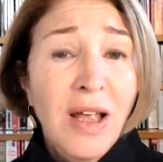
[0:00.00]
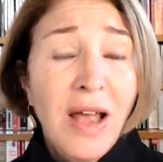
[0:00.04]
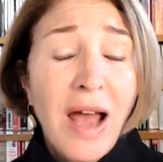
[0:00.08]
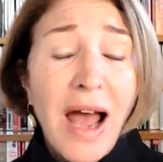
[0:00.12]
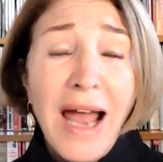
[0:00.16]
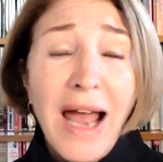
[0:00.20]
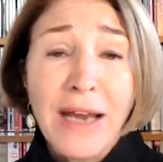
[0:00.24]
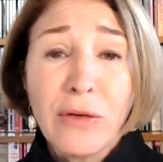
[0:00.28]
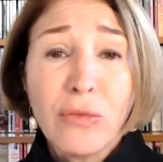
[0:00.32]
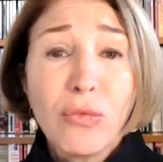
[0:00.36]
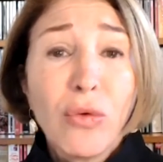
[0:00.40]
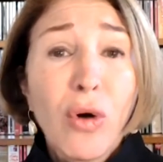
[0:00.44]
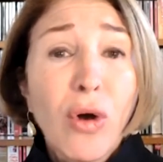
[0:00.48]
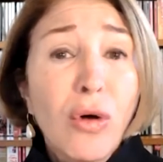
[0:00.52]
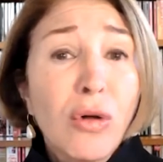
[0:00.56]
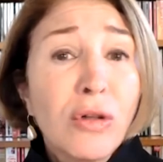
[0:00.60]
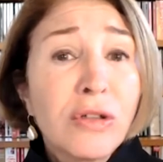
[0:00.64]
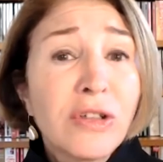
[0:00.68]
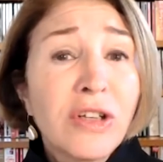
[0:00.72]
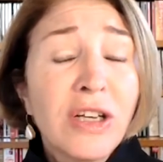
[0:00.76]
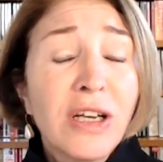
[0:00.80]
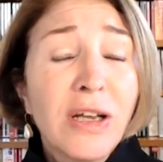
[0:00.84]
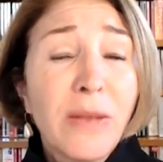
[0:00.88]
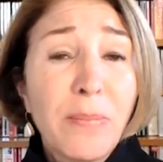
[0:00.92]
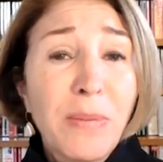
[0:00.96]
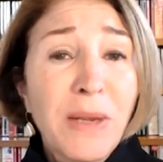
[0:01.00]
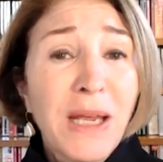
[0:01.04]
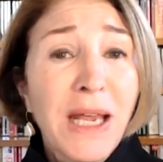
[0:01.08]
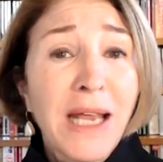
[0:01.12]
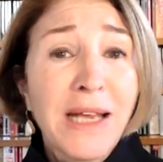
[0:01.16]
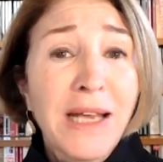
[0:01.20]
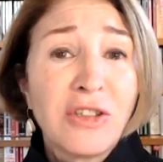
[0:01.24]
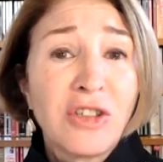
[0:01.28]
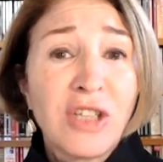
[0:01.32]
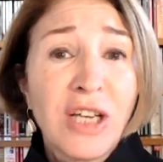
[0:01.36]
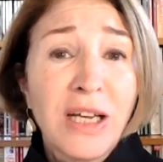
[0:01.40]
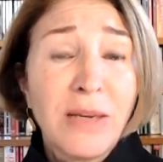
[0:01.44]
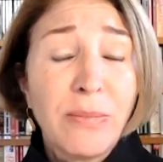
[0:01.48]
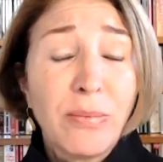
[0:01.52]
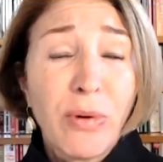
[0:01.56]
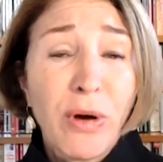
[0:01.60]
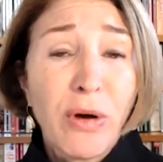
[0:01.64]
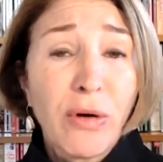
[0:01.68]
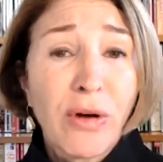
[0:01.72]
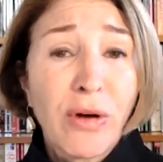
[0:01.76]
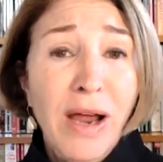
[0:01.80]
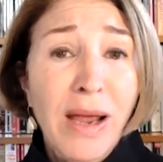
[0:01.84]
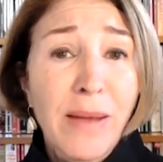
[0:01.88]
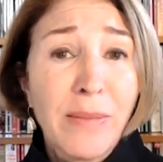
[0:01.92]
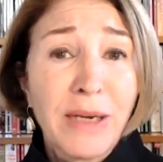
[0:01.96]
I enrolled in a PhD
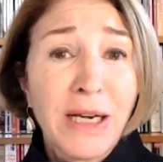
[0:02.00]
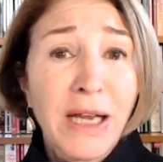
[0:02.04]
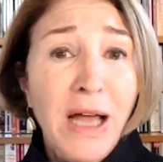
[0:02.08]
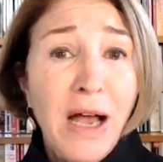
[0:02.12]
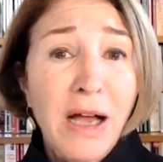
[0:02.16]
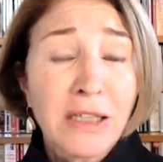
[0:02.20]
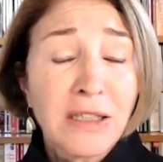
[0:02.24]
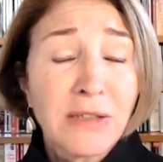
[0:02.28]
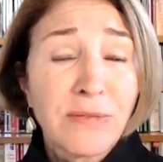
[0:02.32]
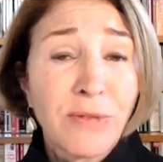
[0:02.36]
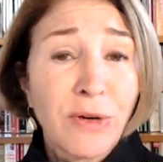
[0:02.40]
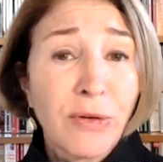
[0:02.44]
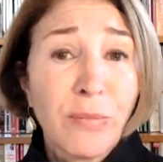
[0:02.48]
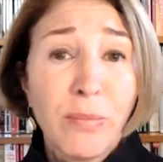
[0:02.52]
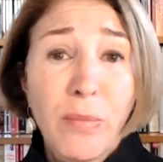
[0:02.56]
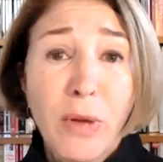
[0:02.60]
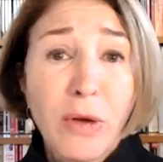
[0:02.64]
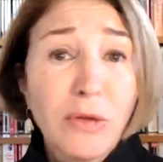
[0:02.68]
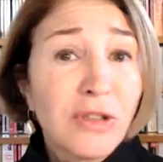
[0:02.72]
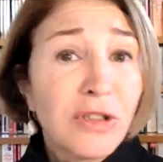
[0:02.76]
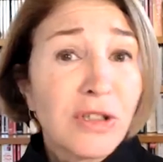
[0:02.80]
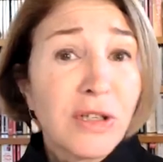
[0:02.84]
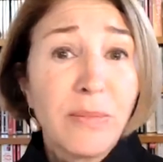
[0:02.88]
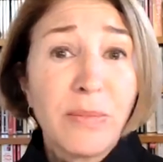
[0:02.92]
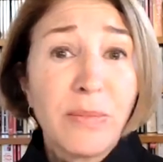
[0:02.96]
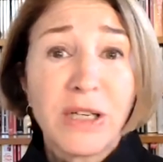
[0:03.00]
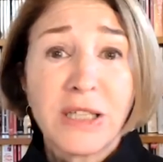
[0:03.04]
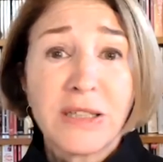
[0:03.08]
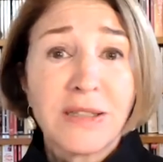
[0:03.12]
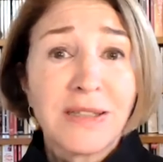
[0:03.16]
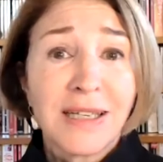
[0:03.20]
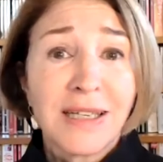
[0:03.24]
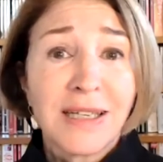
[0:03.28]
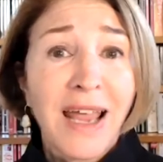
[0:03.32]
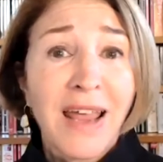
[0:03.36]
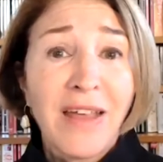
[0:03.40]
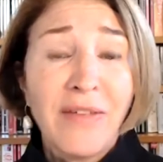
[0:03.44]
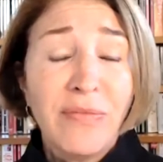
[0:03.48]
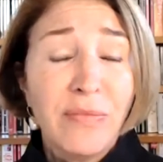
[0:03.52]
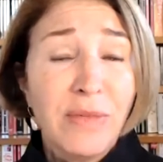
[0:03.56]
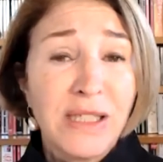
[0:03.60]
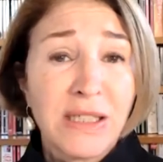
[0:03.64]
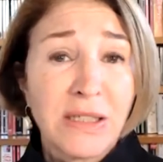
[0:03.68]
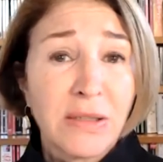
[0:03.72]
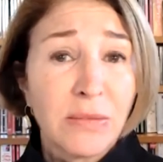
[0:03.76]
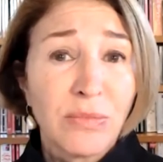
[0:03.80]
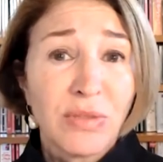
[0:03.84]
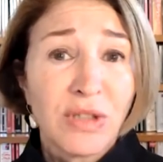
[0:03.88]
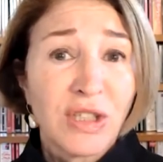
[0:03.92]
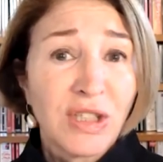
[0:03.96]
program at Oxford, mostly because it gave me
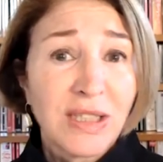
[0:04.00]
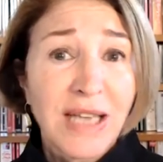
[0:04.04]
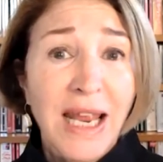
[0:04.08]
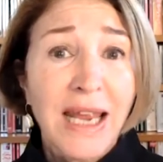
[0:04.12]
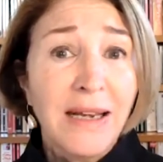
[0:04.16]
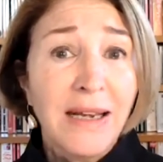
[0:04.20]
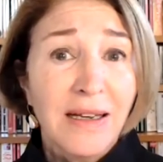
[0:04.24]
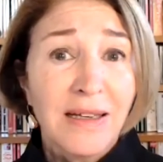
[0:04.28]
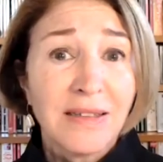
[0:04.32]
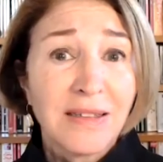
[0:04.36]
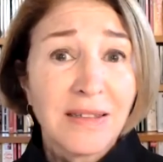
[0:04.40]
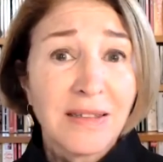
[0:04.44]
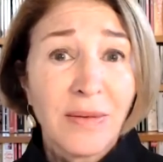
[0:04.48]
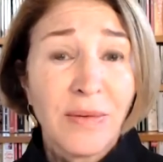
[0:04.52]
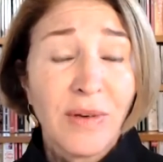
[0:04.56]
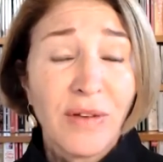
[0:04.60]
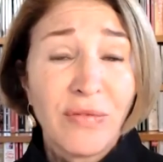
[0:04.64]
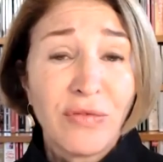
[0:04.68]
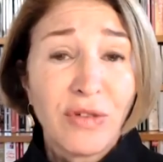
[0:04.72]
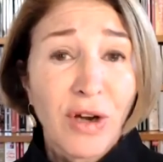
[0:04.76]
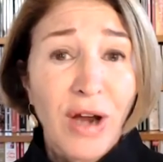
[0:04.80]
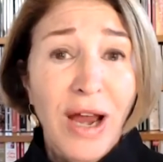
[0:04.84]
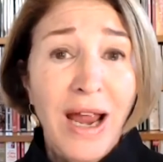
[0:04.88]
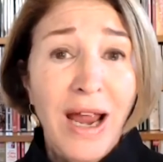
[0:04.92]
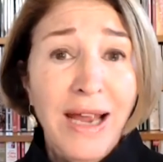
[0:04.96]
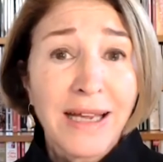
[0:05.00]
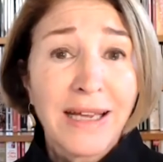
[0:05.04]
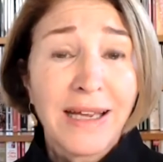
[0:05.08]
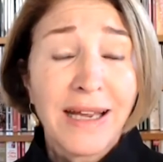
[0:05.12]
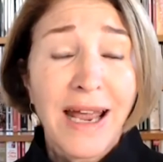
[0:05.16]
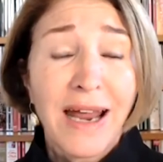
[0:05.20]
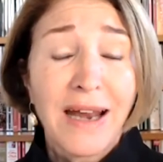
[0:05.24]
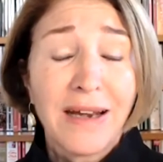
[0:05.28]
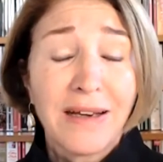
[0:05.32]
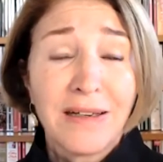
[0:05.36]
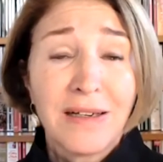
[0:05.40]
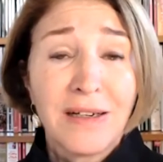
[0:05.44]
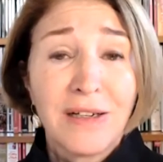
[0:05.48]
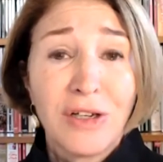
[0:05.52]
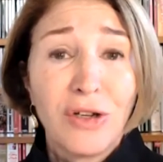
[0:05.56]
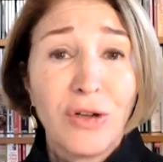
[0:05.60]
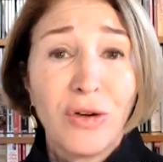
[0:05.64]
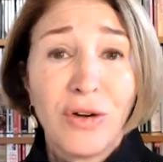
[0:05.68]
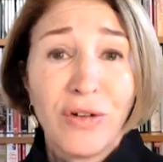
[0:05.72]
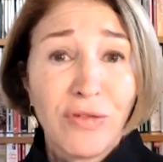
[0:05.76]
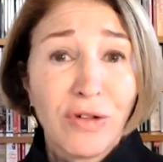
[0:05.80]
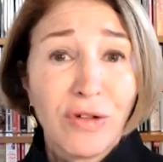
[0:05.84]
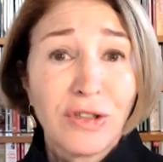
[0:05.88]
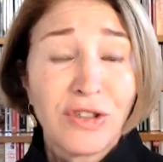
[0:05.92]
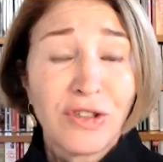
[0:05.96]
some status. I mean, if you're hanging out at a
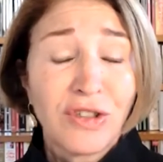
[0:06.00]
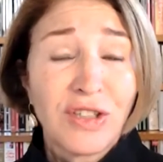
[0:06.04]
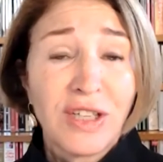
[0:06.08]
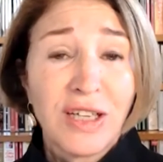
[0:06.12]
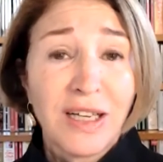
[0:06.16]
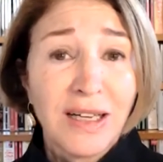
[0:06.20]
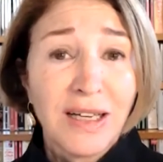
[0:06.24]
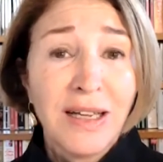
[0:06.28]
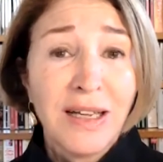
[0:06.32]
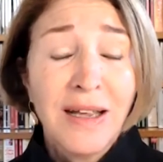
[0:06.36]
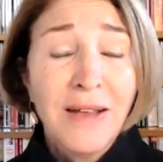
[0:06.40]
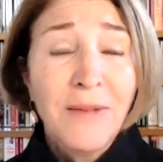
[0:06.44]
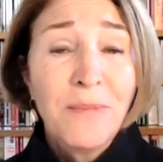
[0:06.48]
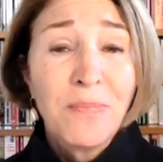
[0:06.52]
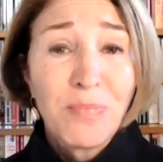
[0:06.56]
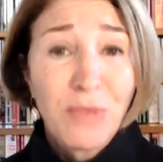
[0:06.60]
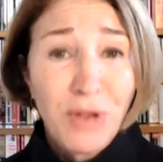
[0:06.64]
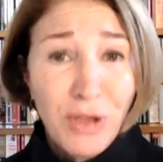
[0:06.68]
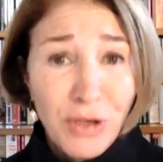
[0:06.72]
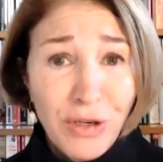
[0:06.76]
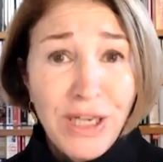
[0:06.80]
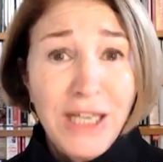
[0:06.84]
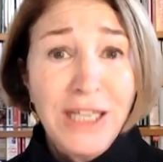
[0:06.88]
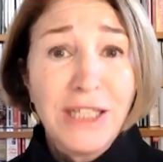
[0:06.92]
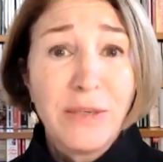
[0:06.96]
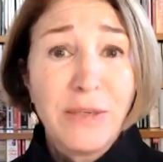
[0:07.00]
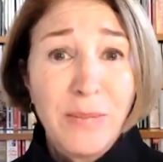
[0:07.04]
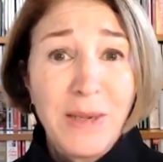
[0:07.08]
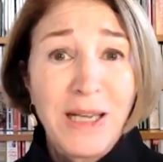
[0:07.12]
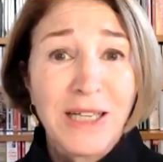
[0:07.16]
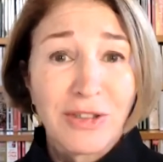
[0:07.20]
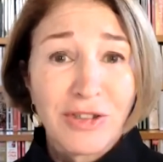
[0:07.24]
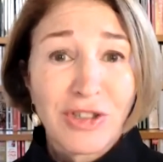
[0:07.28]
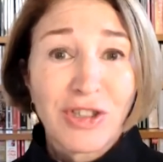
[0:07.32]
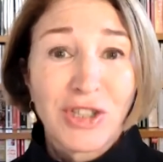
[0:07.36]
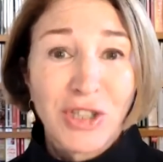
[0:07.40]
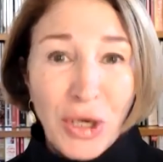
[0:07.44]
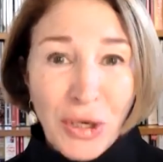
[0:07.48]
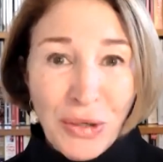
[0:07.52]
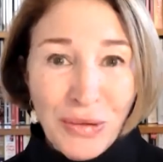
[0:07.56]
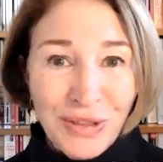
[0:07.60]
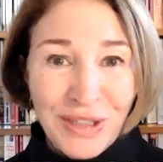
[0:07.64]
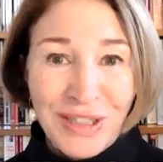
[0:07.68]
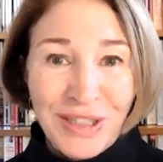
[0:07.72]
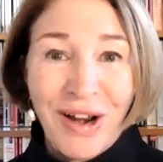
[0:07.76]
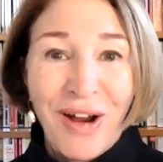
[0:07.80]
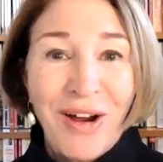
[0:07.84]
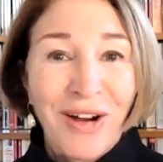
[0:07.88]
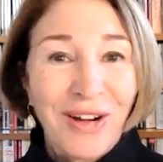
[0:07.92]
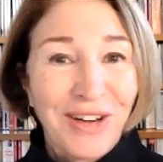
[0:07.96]
university, you need to be a
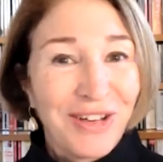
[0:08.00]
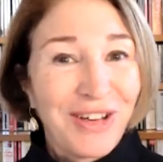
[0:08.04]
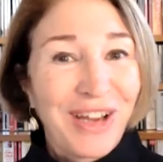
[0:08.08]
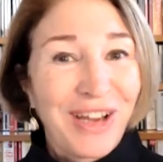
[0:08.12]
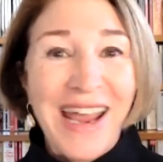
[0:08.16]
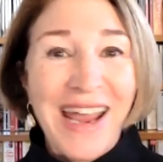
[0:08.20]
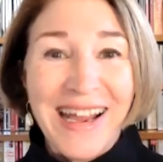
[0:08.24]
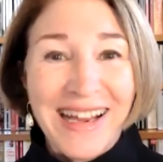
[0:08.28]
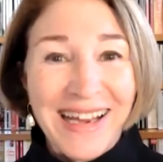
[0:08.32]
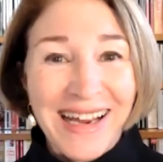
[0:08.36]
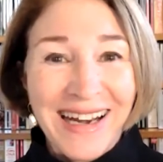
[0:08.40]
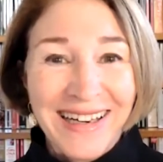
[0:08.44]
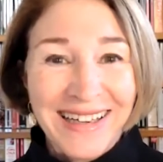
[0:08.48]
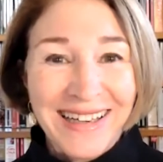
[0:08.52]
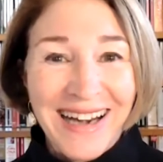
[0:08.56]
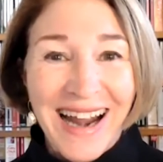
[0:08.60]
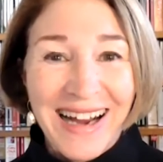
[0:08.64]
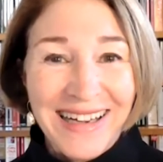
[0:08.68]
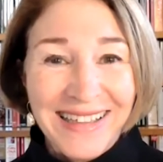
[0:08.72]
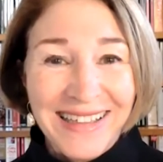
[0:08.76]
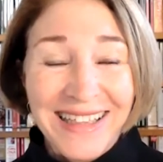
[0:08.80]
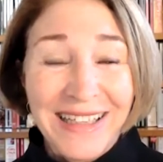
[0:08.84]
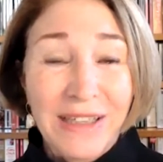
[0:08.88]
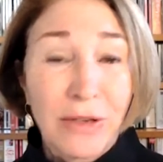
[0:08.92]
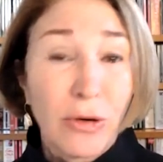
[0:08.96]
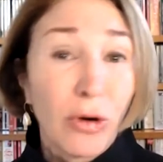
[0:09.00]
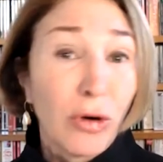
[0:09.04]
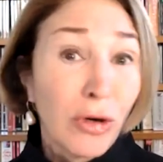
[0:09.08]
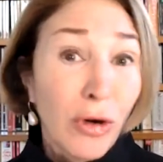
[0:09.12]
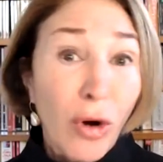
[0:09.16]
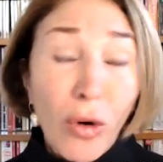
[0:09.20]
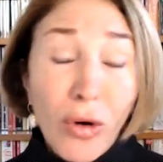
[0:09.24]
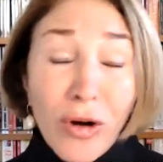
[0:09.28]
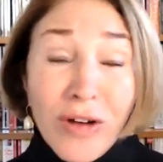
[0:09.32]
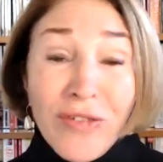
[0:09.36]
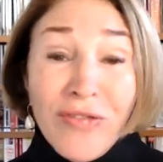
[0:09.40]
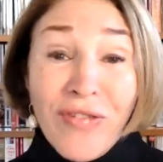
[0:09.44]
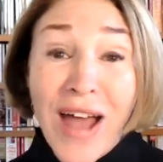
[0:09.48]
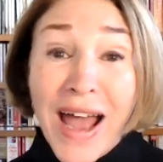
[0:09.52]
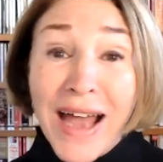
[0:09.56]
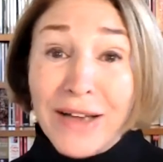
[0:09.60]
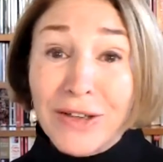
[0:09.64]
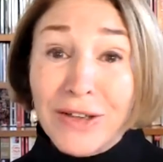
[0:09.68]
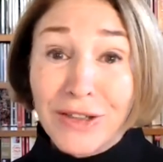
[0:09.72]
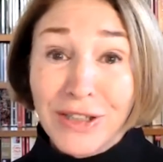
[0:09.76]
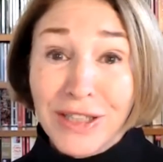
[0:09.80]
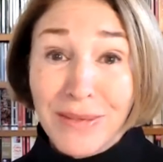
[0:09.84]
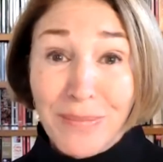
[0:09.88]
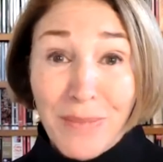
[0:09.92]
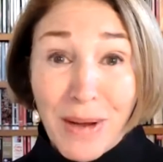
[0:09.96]
student or you can't get an ID card, or a
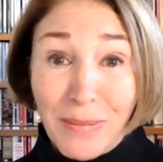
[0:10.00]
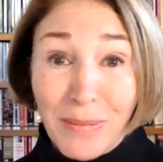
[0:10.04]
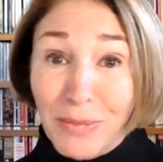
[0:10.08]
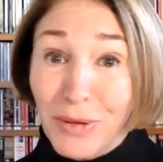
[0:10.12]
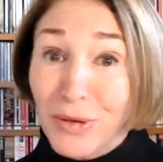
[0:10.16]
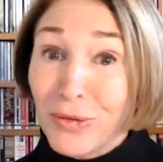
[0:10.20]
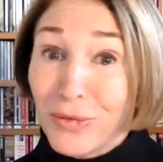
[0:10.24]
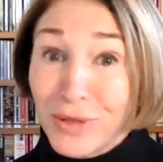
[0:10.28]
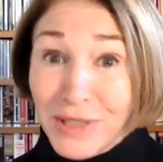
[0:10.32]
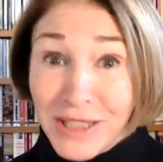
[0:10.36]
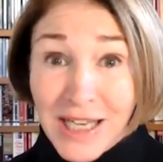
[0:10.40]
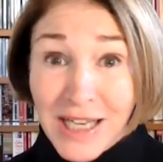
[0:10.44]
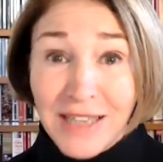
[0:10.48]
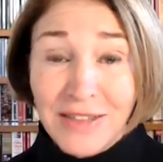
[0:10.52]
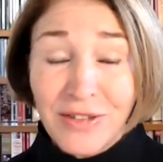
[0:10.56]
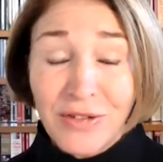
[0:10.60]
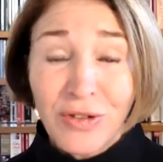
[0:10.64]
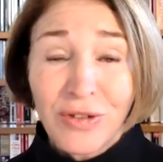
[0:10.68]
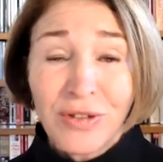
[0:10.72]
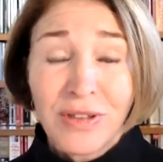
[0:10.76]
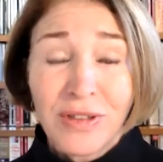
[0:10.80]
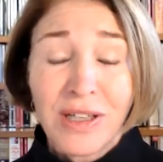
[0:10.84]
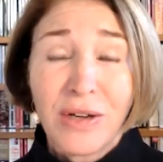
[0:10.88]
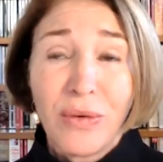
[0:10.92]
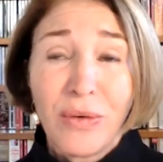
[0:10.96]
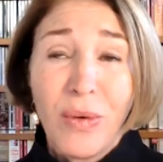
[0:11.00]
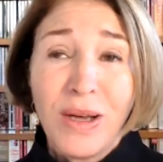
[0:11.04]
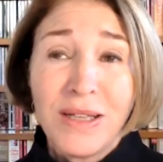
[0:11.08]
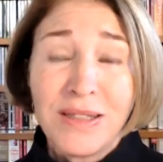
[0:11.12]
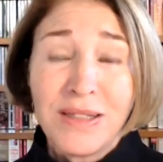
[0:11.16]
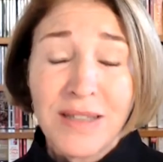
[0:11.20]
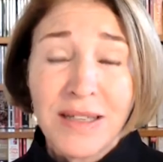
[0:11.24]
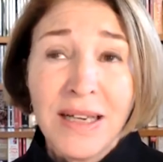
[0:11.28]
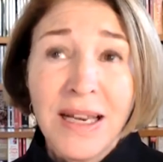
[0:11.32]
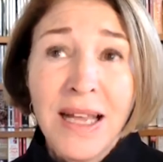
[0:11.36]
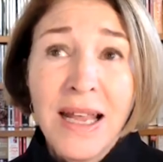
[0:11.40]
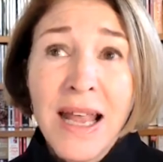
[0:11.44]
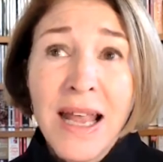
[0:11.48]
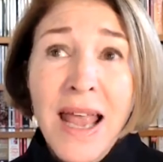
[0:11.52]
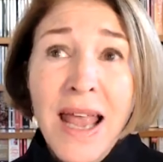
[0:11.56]
faculty member, which I certainly wasn't.